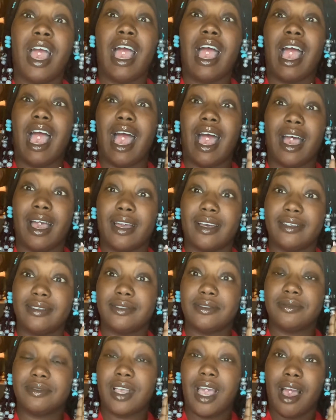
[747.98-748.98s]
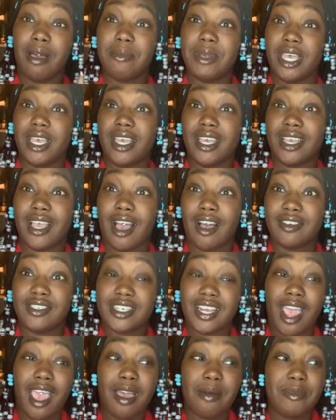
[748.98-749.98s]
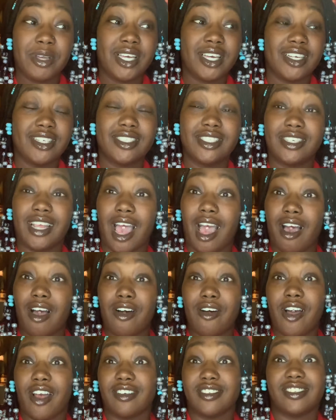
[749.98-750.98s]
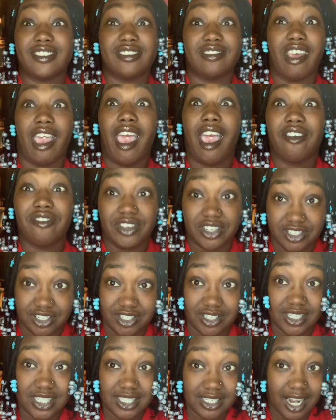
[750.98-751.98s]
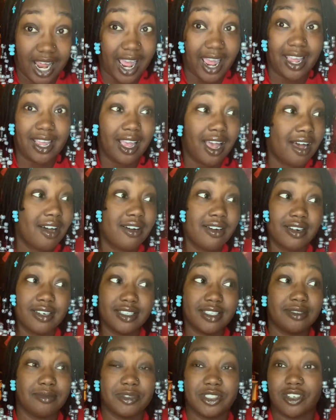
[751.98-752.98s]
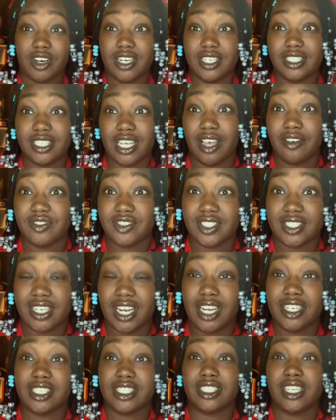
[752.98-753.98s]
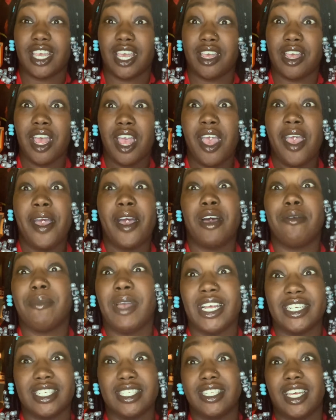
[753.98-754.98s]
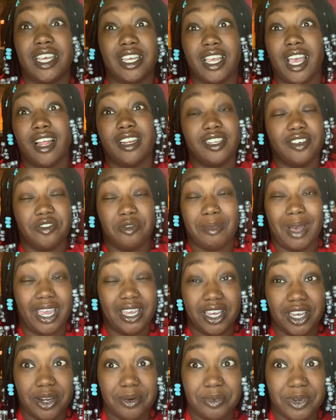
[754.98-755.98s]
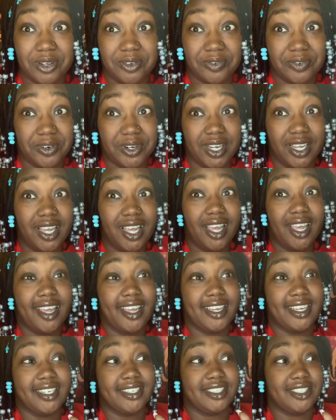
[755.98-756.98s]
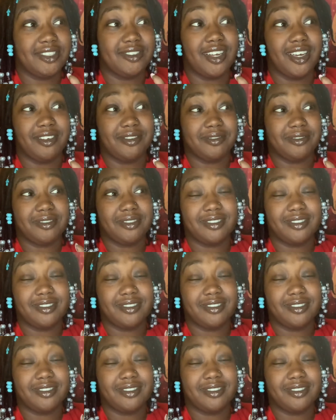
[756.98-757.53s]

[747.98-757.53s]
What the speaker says: I comment in y'all chat, because y'all are savages. Like, y'all are some straight savages, and I just can't imagine letting y'all live in my head rent free, and, you know,